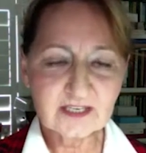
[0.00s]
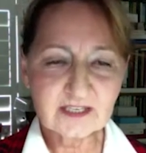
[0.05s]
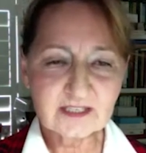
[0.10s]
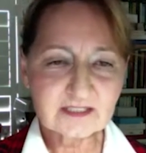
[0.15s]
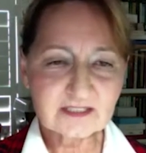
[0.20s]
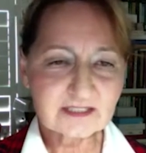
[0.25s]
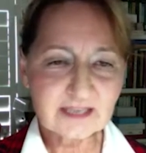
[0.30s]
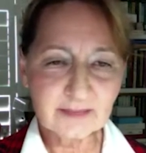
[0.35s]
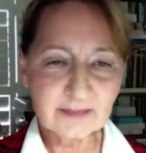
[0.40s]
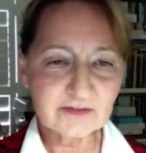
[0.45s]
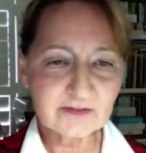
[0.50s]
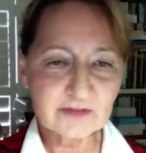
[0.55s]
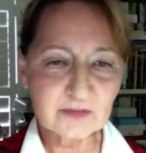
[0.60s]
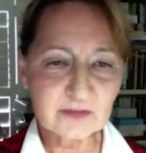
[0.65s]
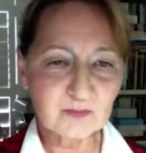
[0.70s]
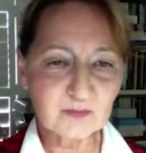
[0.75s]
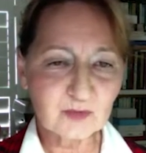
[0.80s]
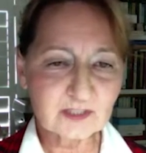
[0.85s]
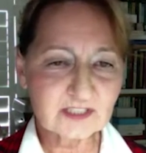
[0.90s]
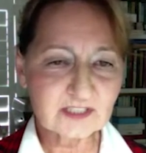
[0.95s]
Some of them
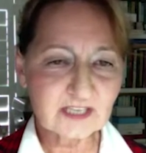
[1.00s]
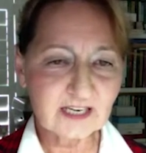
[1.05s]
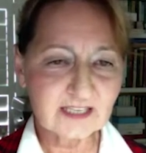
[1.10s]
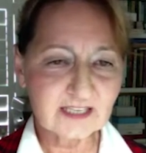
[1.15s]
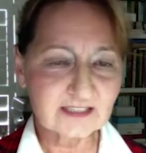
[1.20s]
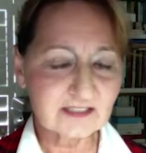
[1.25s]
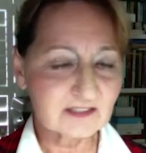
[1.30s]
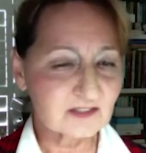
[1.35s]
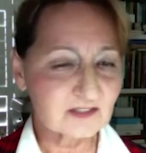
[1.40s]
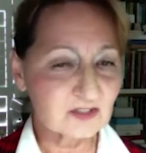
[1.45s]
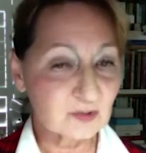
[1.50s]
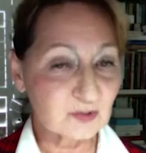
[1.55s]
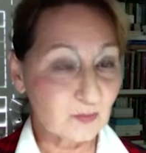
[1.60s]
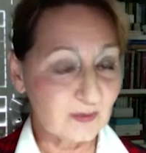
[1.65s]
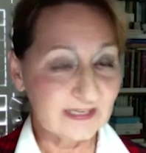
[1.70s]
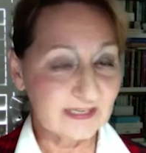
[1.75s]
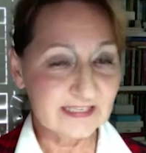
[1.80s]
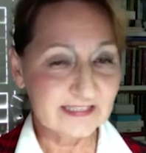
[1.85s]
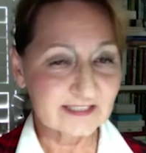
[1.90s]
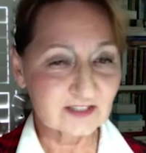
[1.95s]
were done
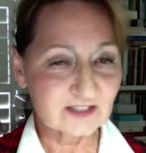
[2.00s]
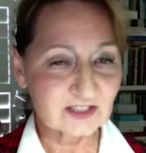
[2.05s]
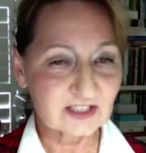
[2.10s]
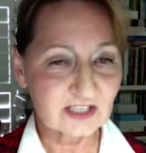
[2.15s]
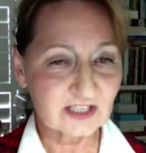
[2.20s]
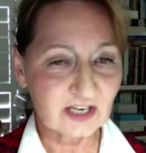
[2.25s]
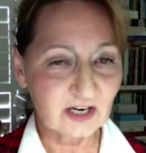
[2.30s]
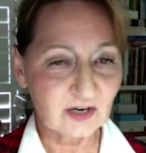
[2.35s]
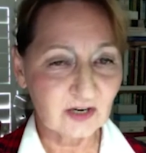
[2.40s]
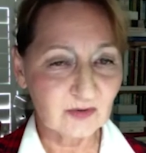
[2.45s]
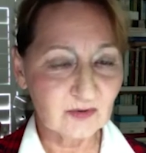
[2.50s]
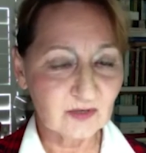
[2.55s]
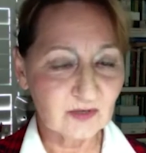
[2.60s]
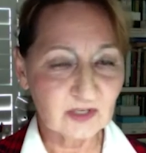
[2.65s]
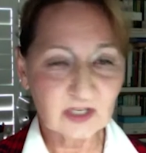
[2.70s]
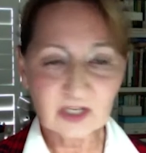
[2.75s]
20 years ago.